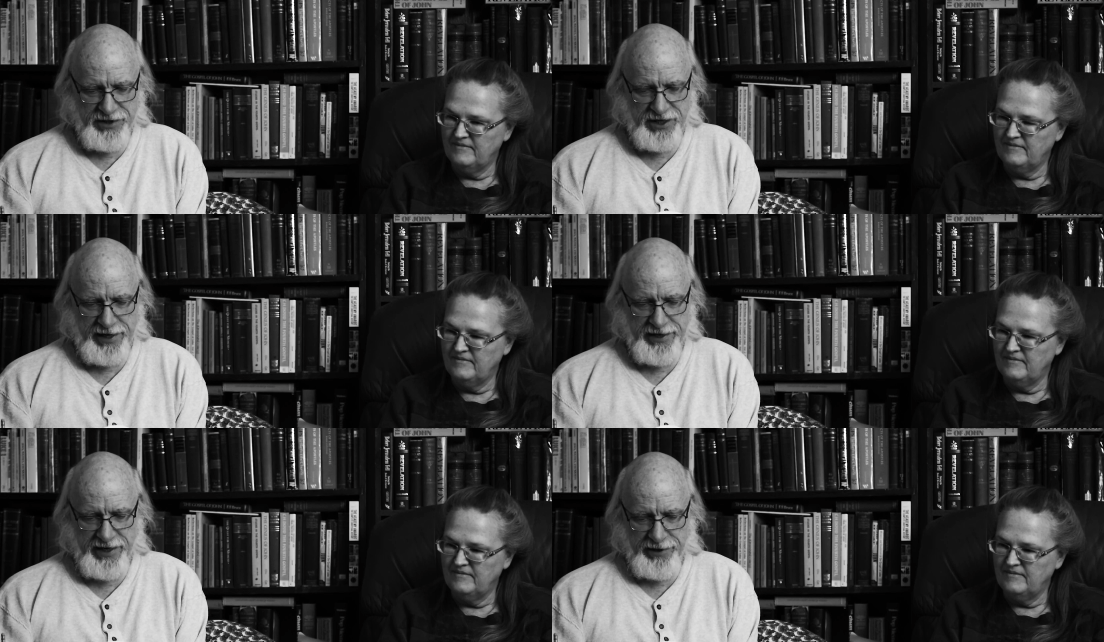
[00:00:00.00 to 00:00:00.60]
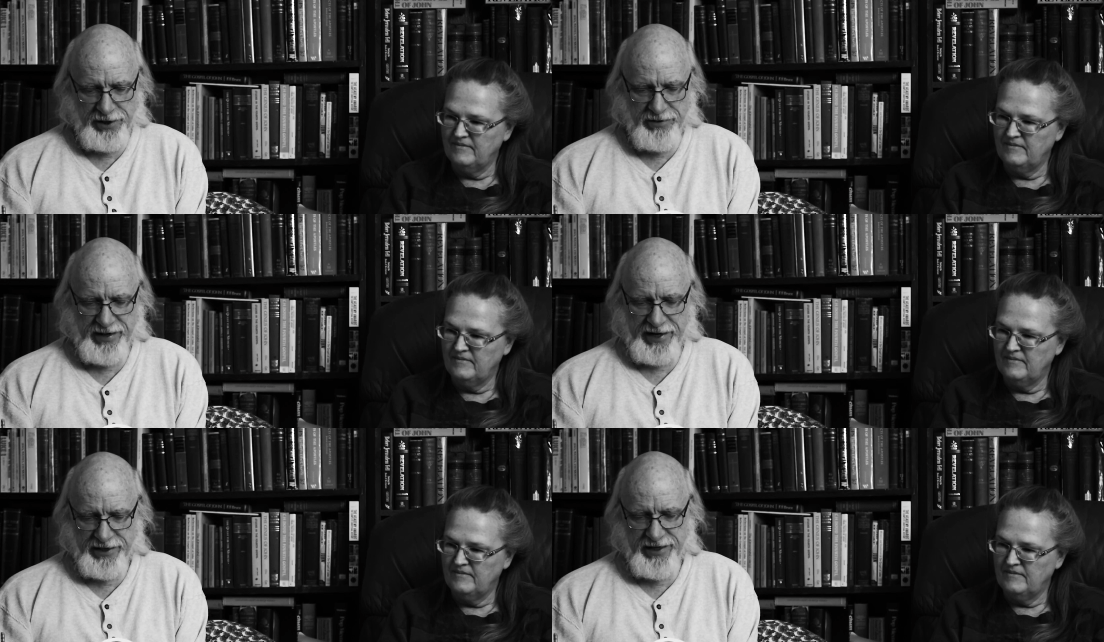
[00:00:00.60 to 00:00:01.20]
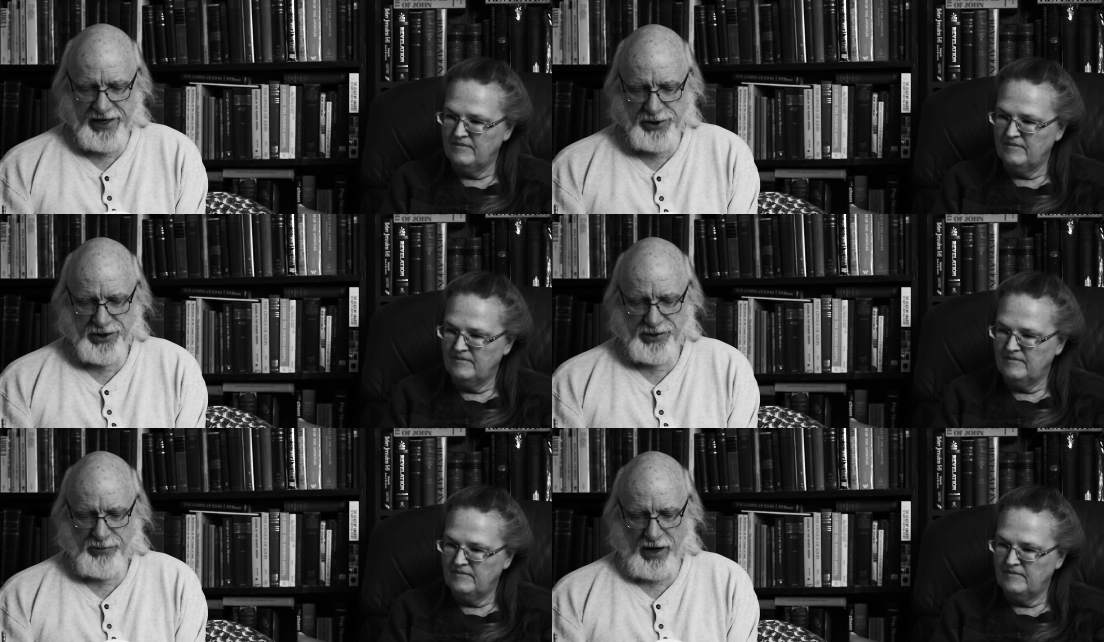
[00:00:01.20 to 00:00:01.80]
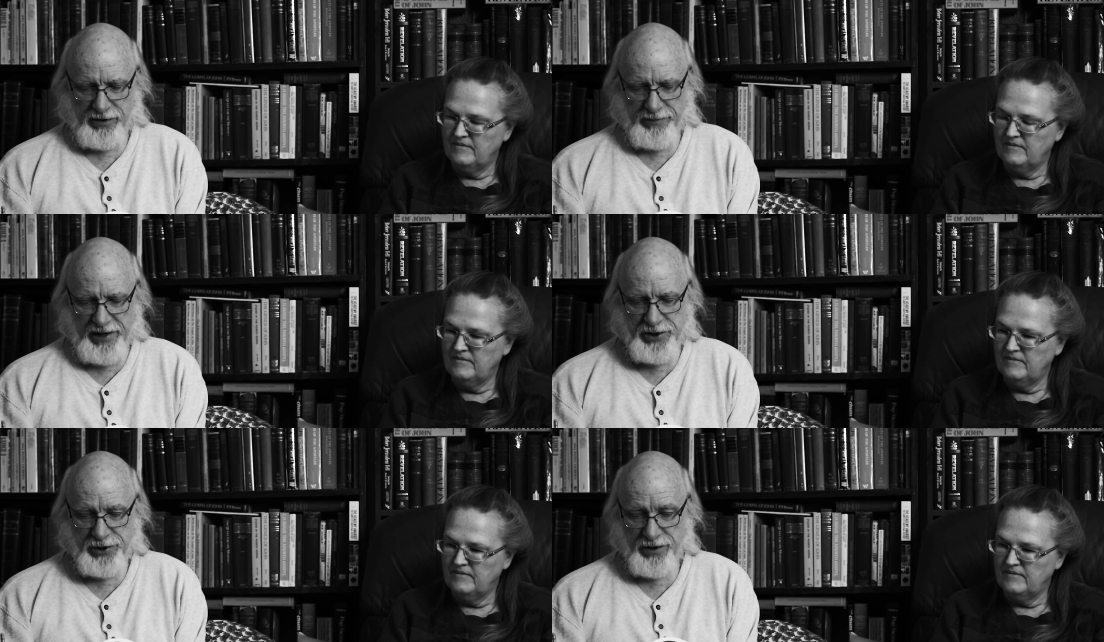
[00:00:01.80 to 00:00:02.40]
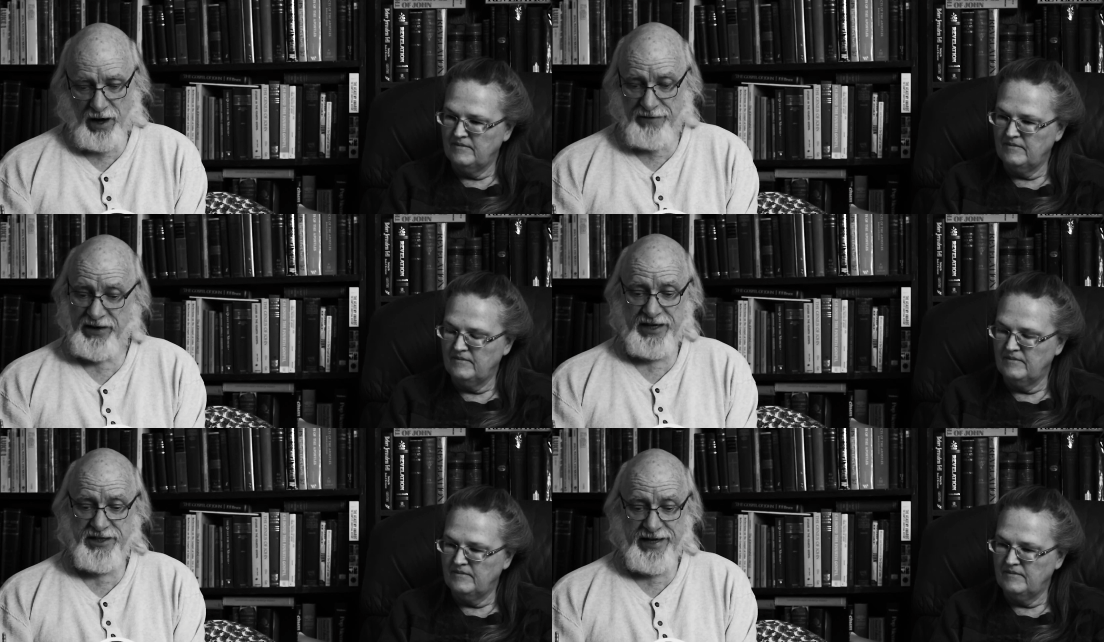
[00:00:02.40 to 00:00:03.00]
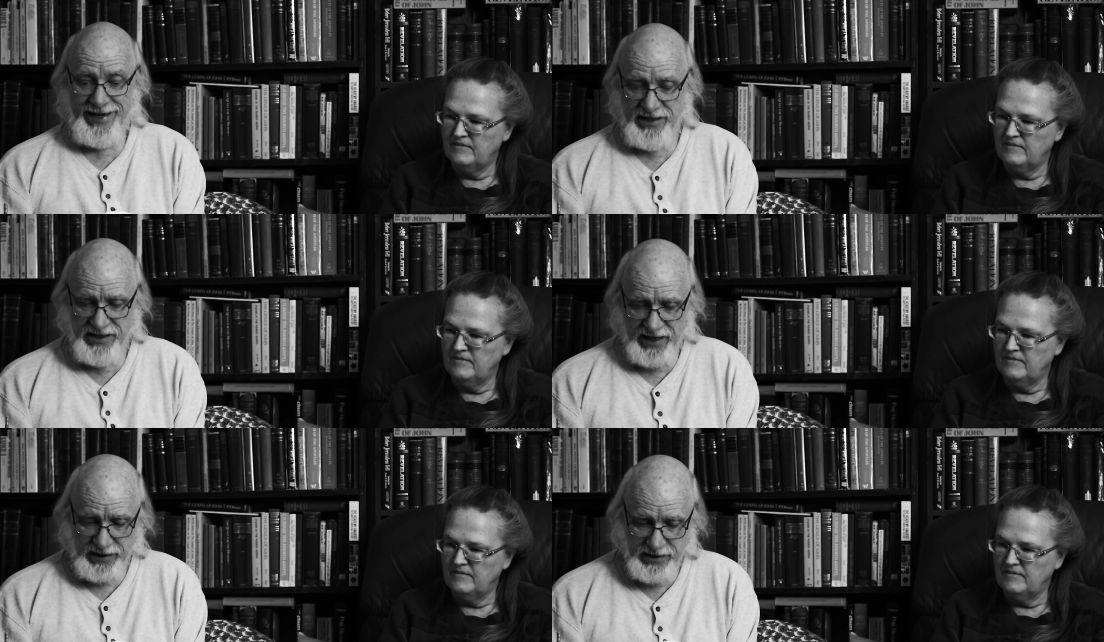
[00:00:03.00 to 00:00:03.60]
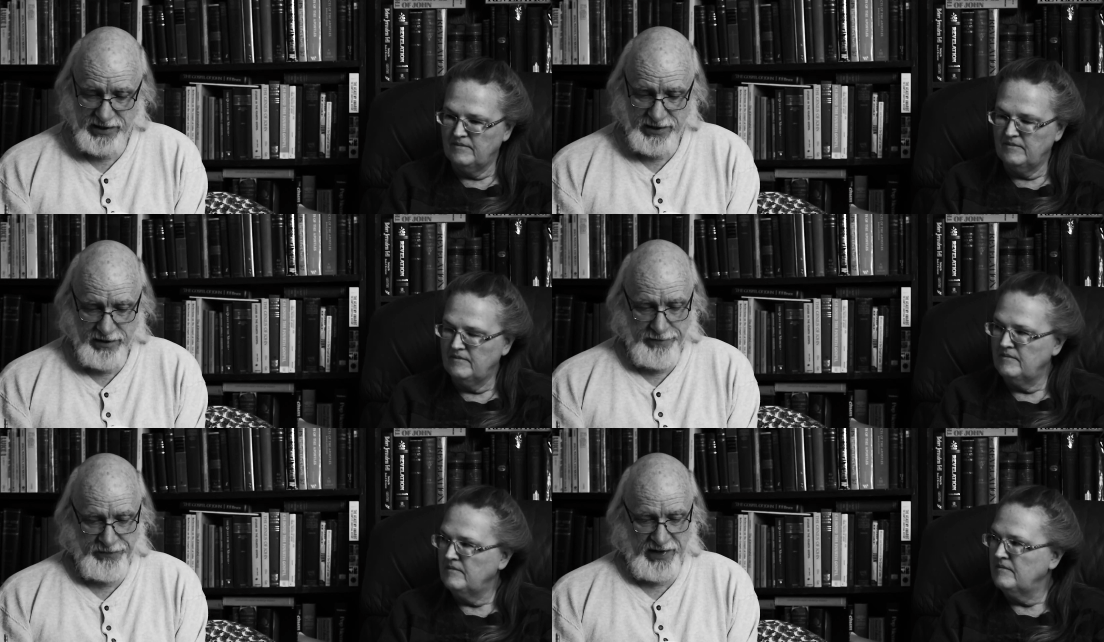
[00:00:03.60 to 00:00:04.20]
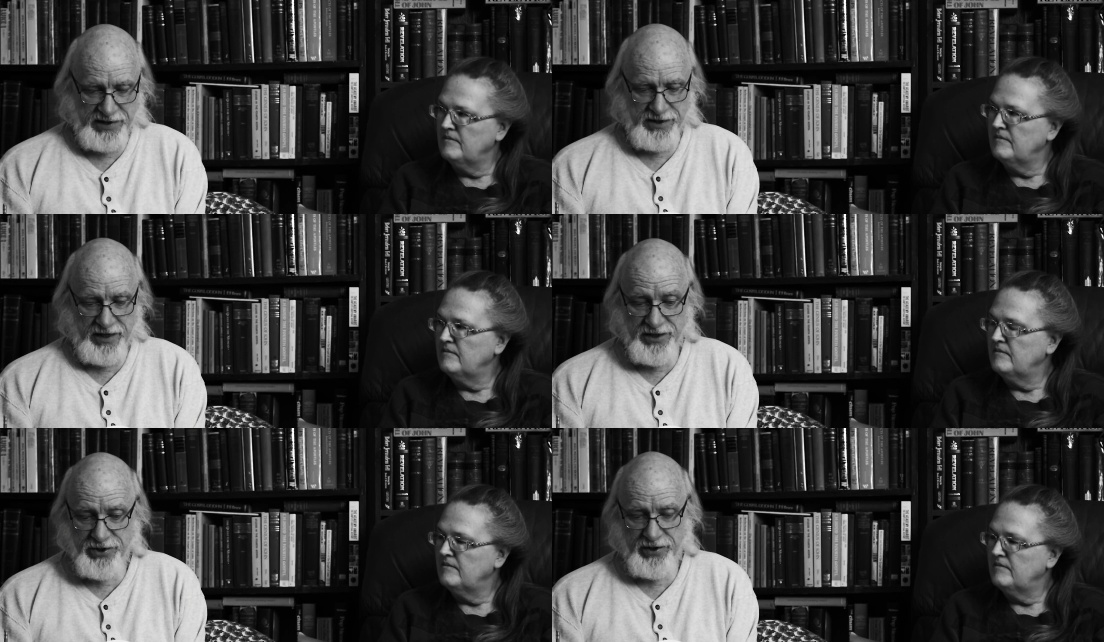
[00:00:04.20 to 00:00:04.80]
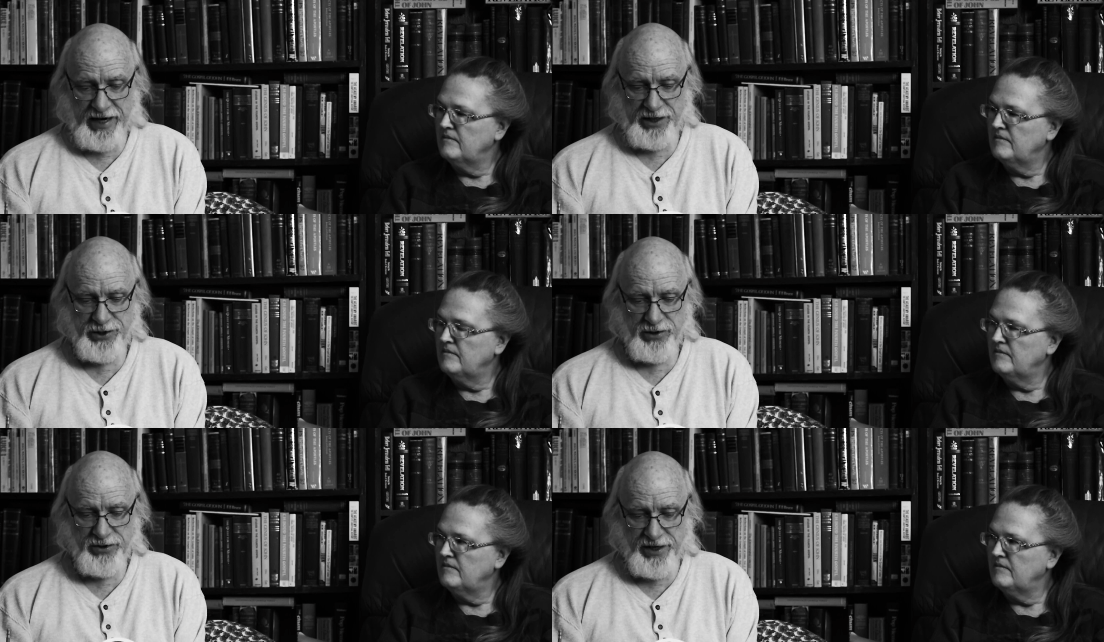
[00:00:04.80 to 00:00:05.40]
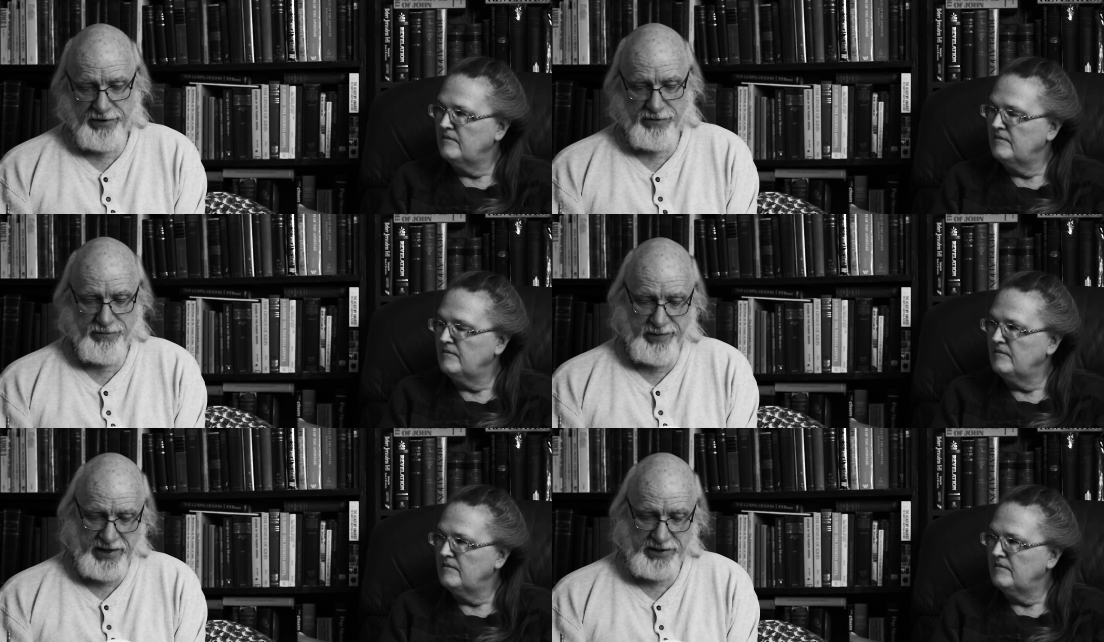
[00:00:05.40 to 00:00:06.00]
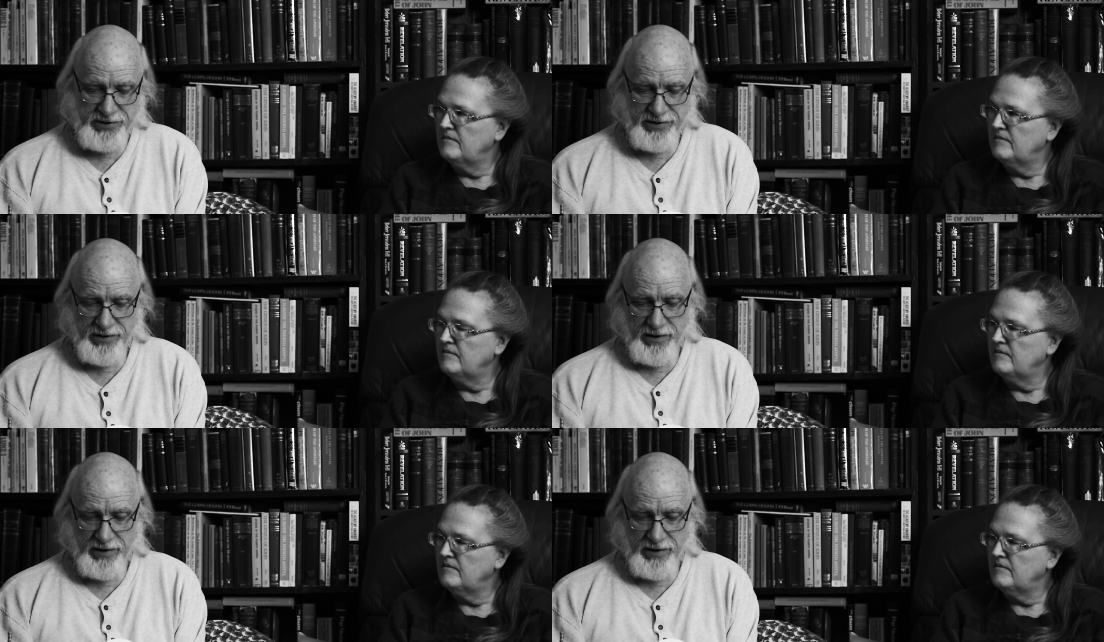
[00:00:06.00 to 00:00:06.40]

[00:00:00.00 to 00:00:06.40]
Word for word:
Speaker 1: tied in the United Nations Proclamation of 1986 as an International Year of Peace,